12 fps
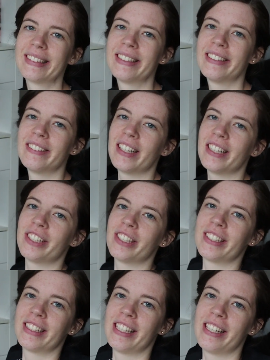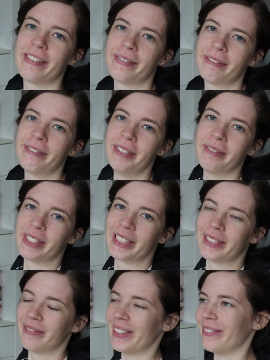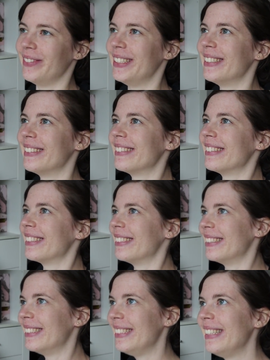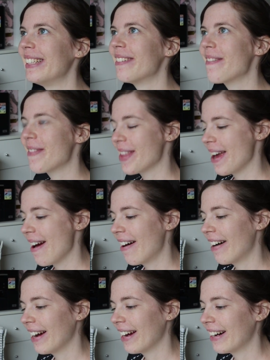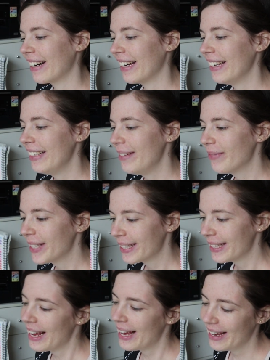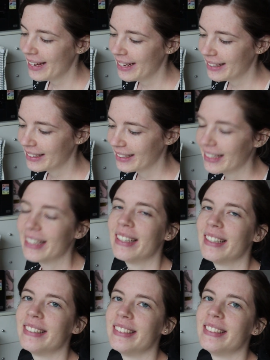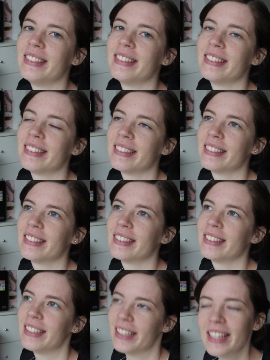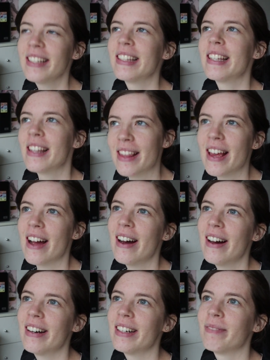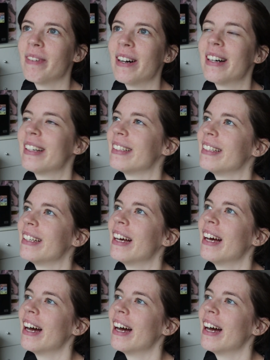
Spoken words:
So I just have rewatched my video to see if there are any mistakes, and yes, there are, but